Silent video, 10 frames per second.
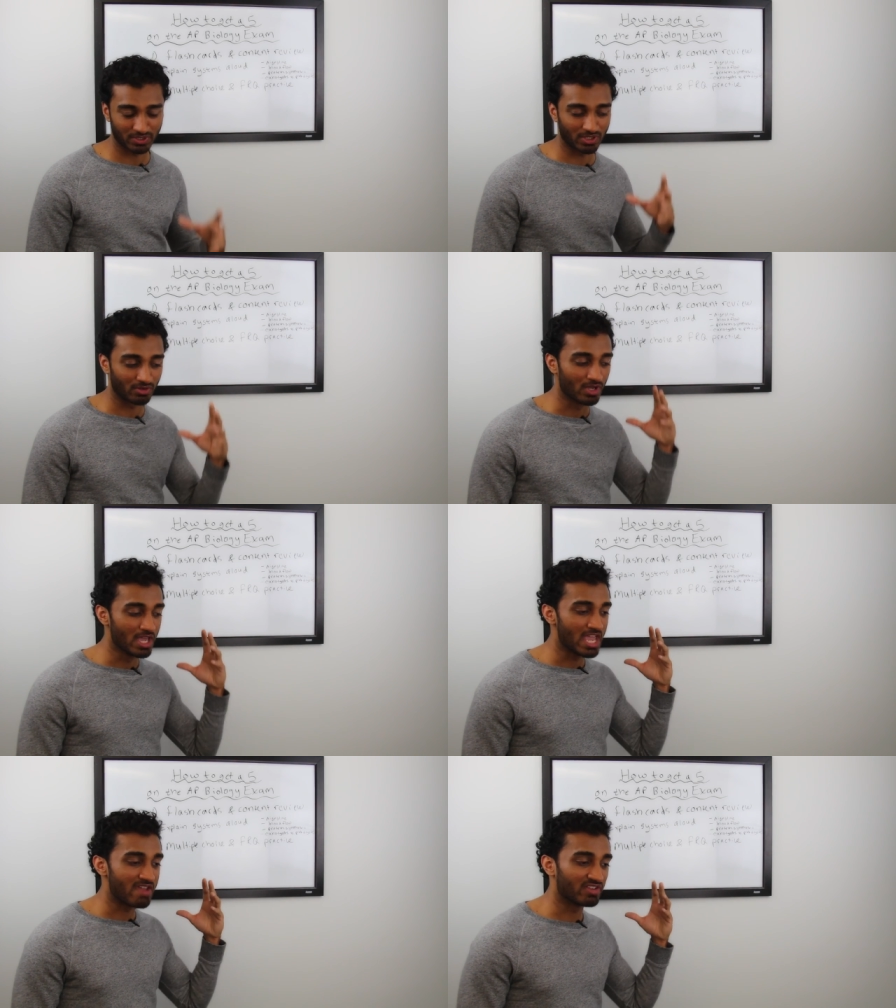So
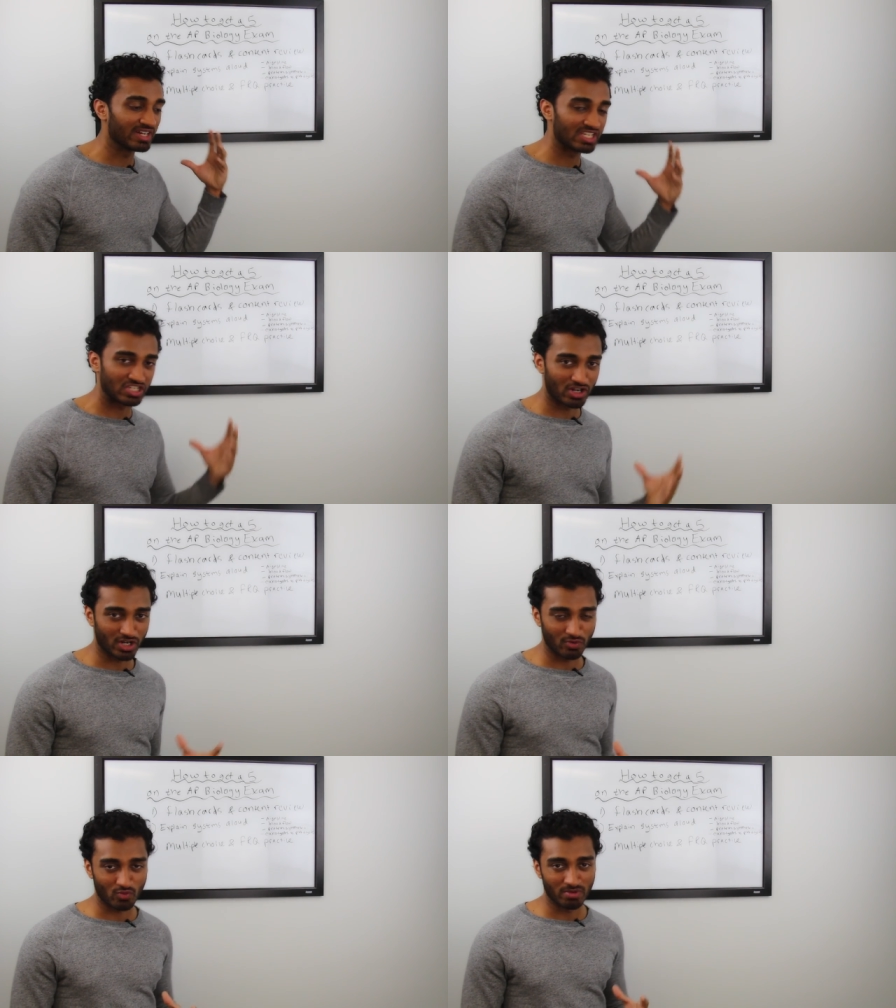if you're getting
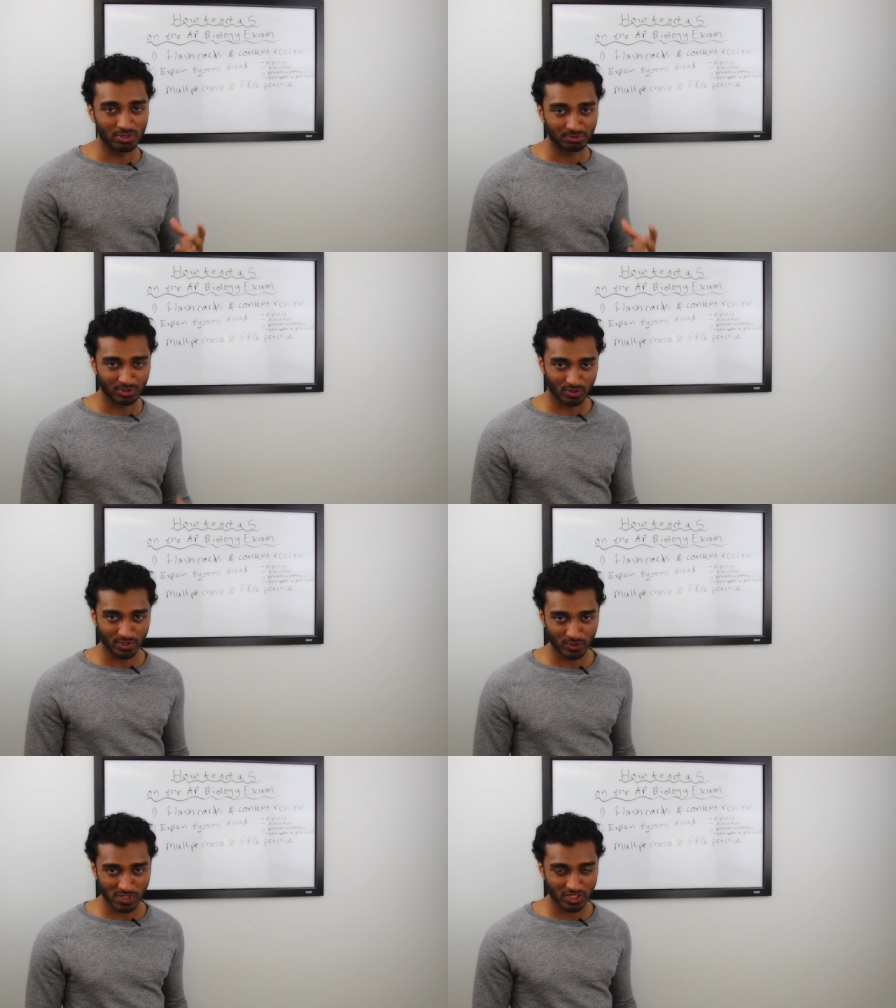stuck on one multiple
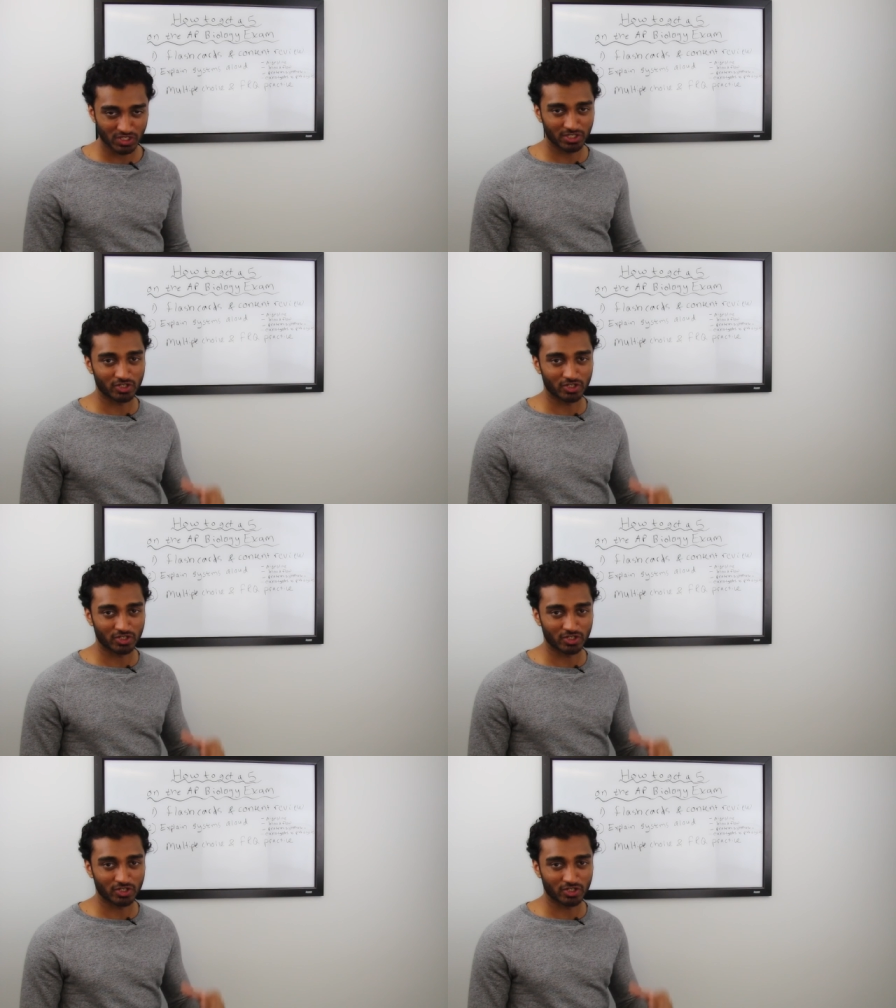choice question and